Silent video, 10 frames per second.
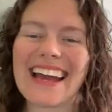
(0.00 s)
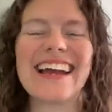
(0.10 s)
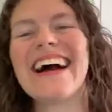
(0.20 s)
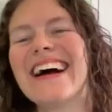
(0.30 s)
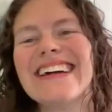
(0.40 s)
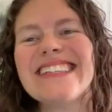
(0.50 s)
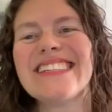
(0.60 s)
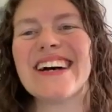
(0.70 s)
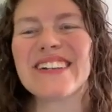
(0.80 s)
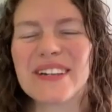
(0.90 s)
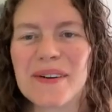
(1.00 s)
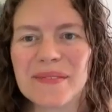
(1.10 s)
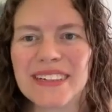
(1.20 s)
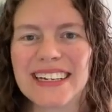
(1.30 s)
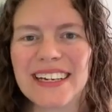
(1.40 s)
Hey guys, Dr.
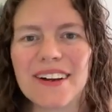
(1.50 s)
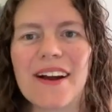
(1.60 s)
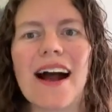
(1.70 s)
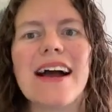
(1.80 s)
Emily here.